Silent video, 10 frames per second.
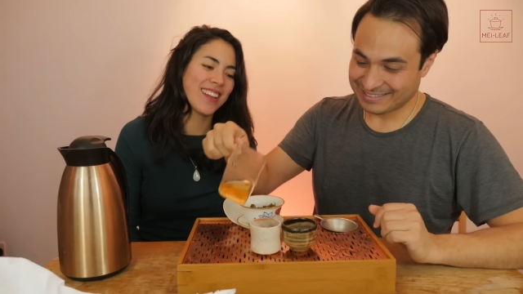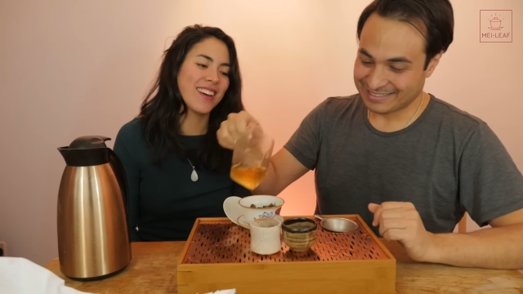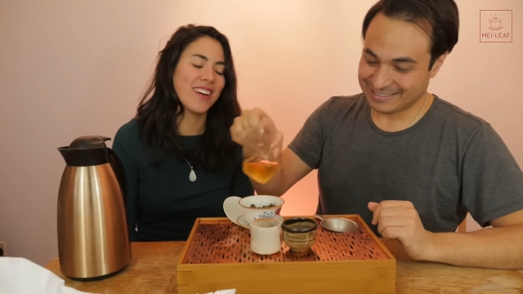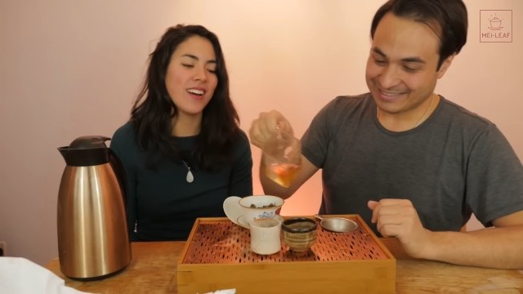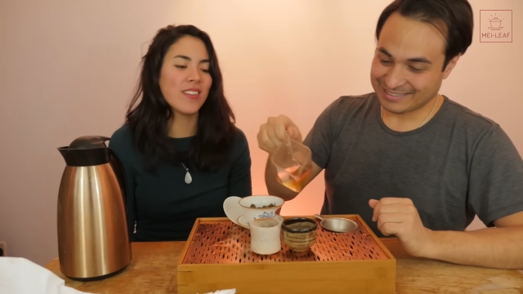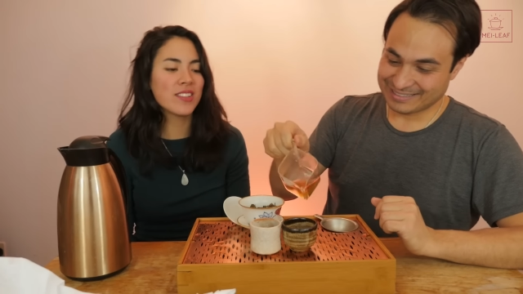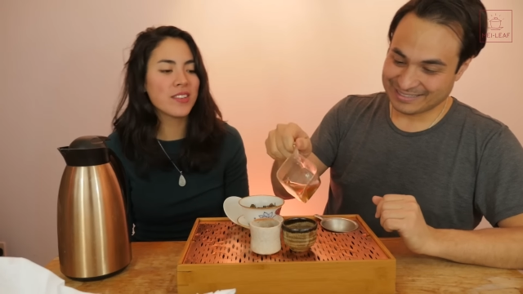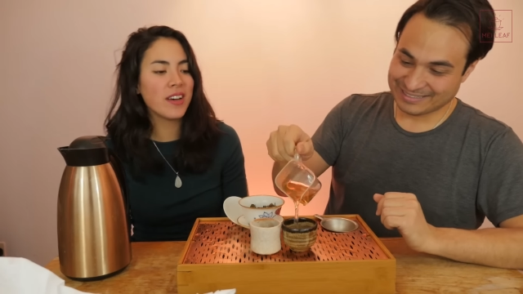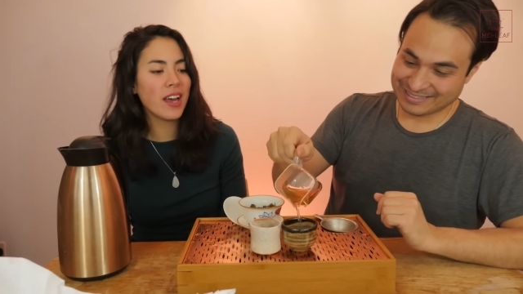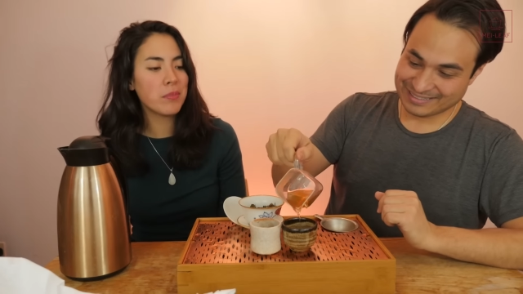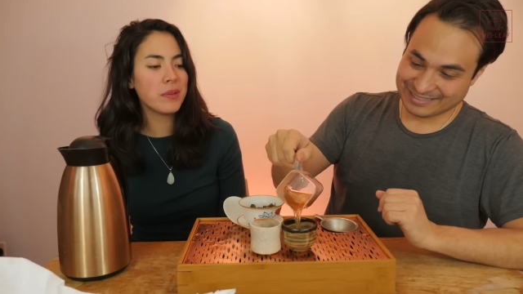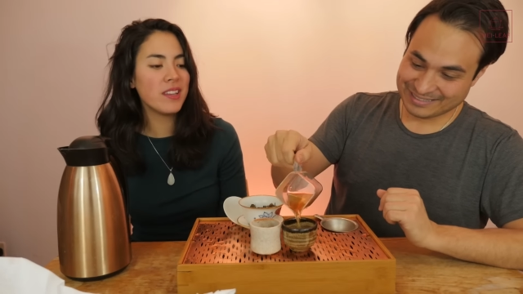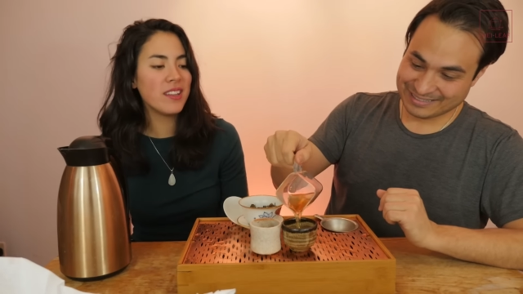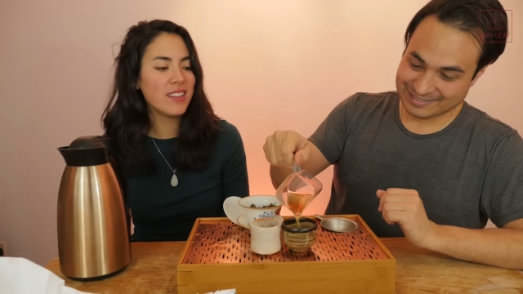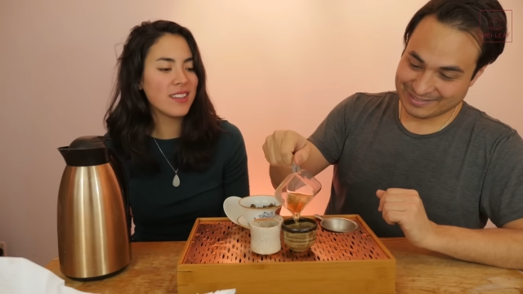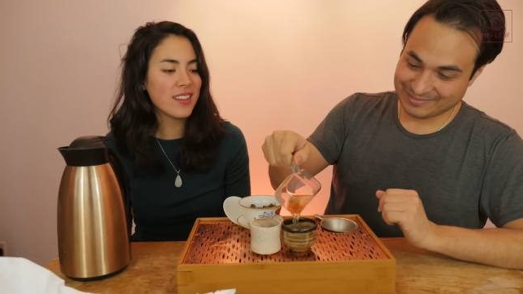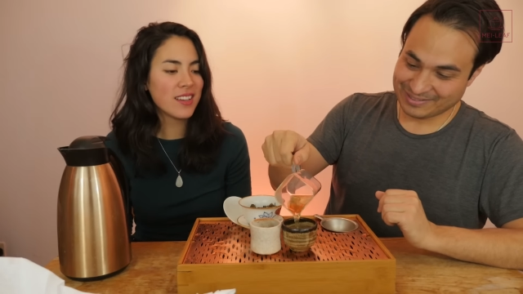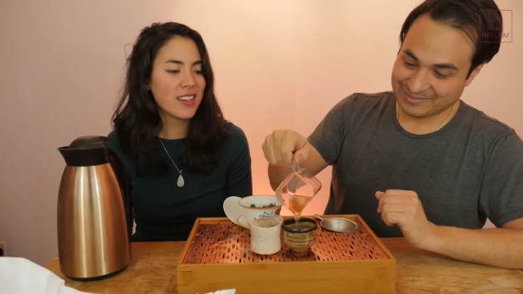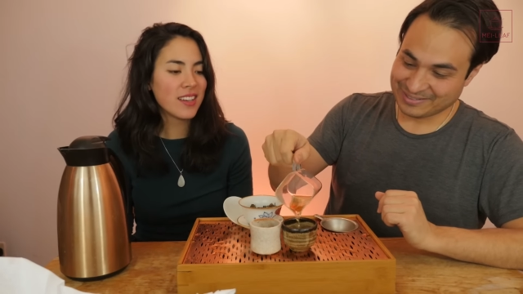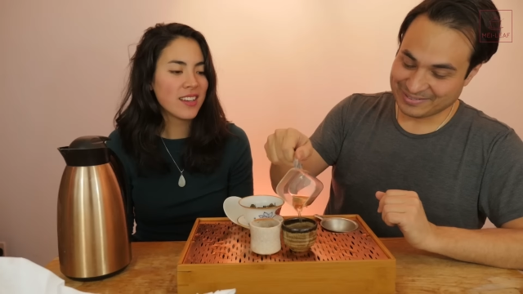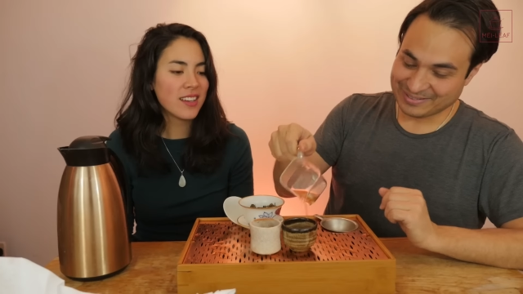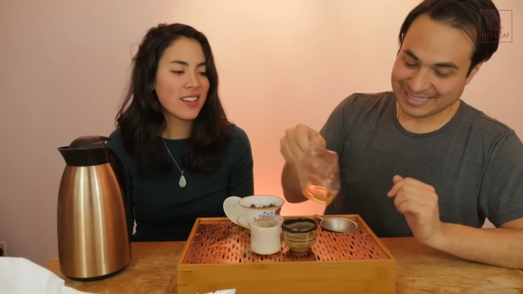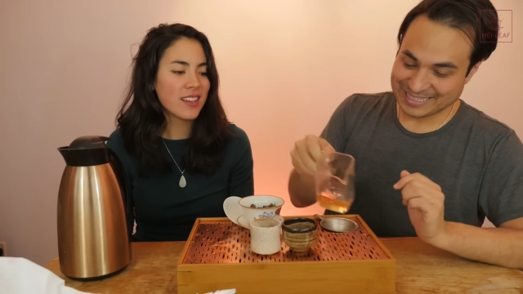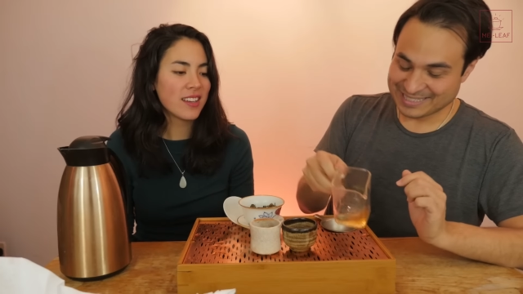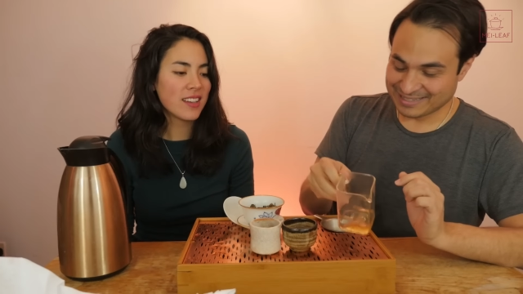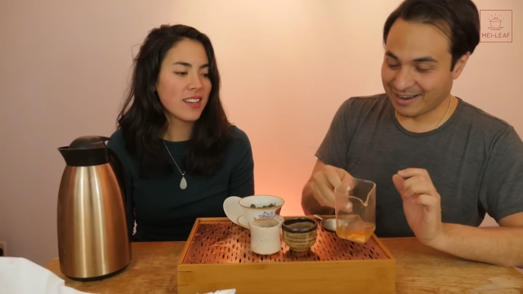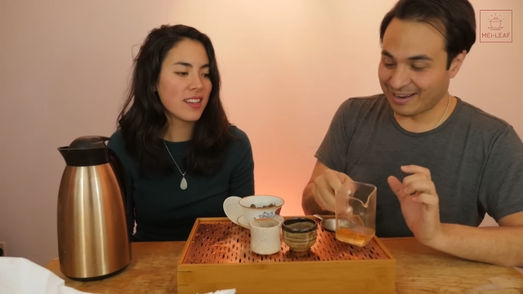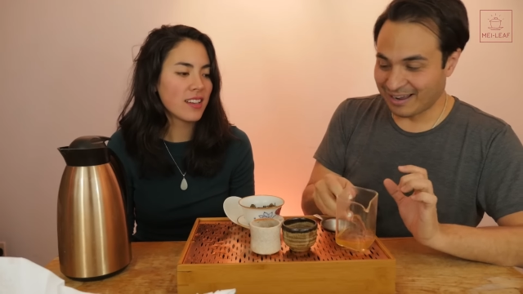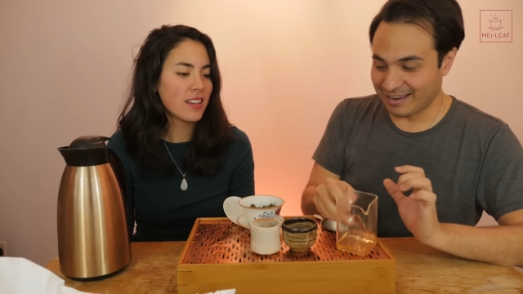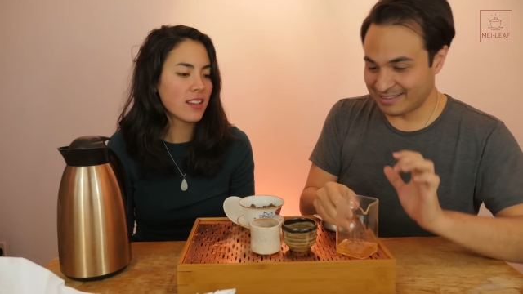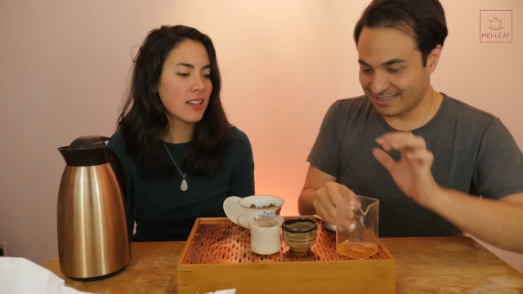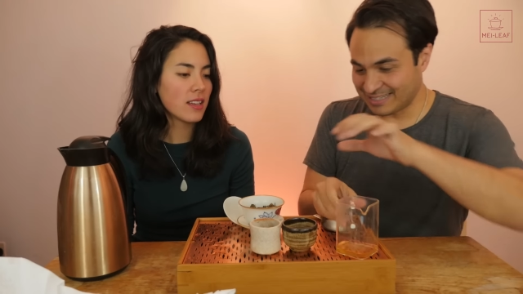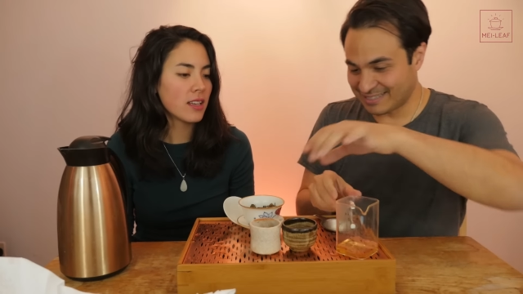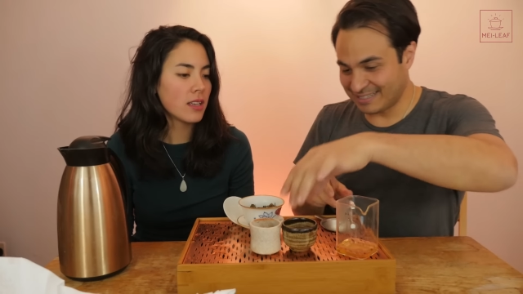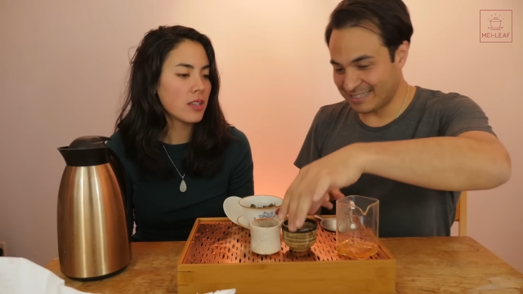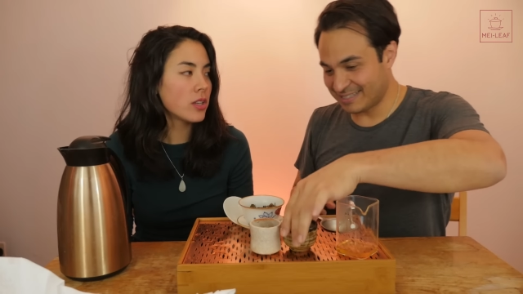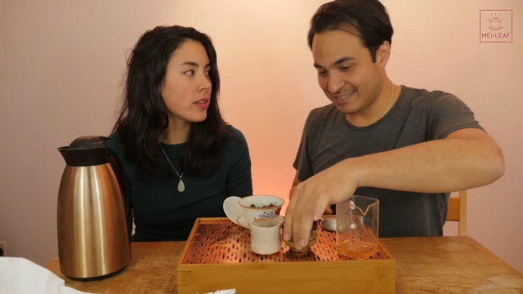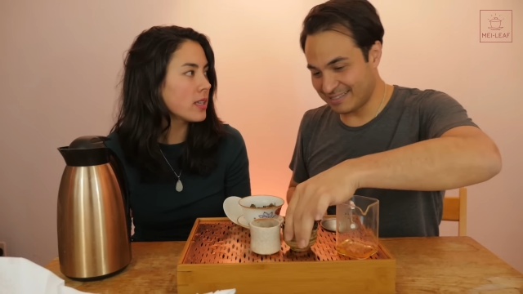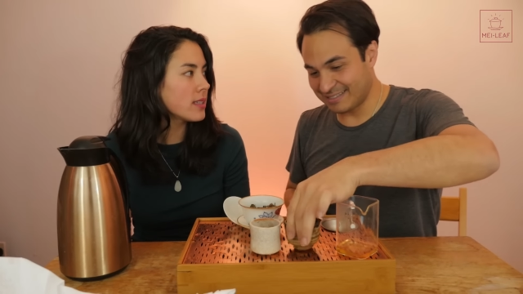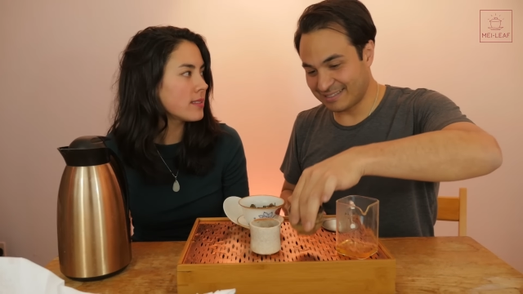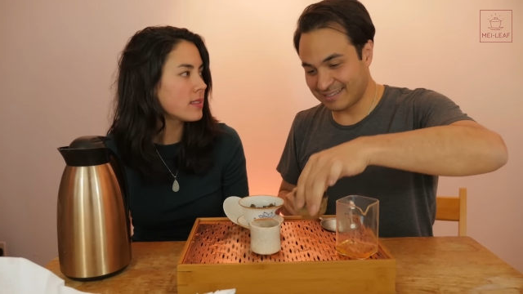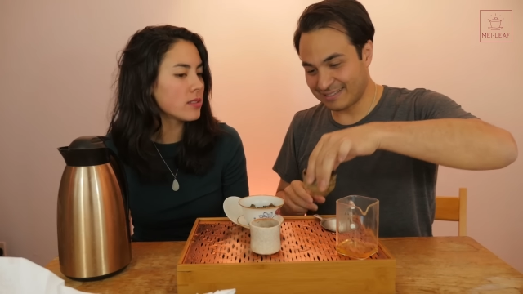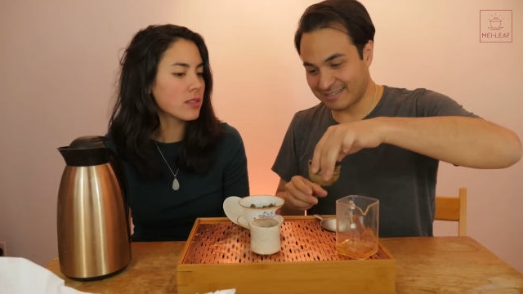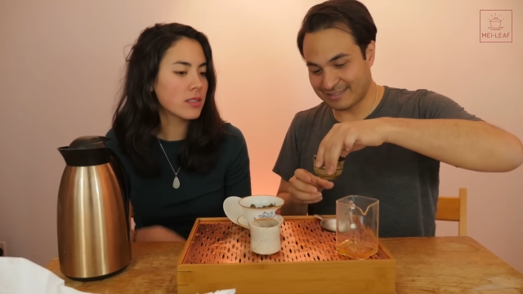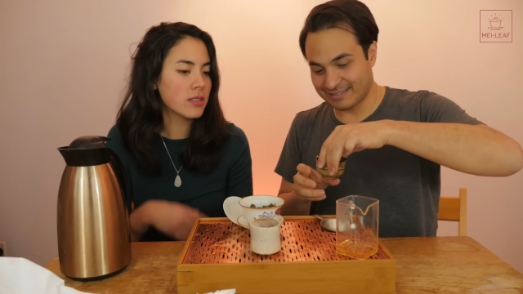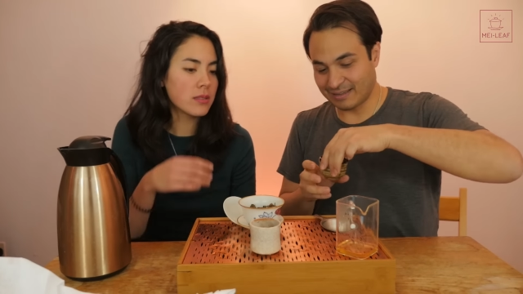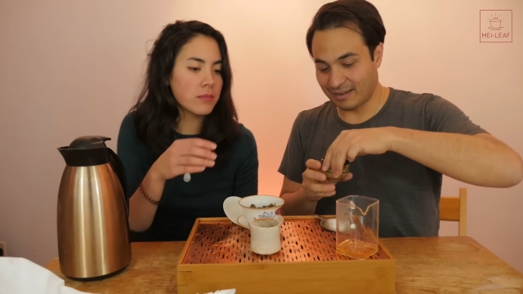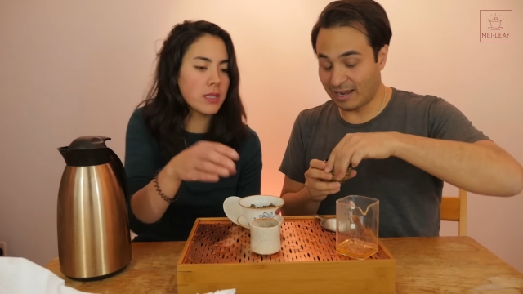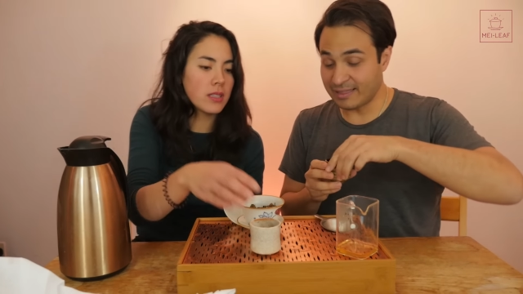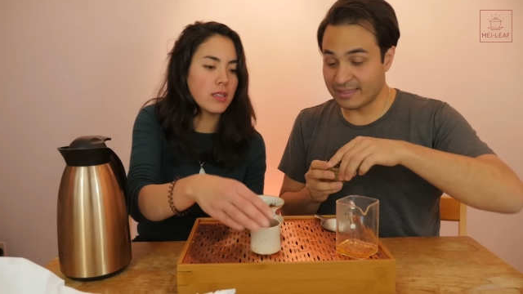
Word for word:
Speaker 1: Uh, I'm so happy.
Speaker 2: Wait, wait, wait, wait. This, uh, let's let's. You think
Speaker 1: it still could be? I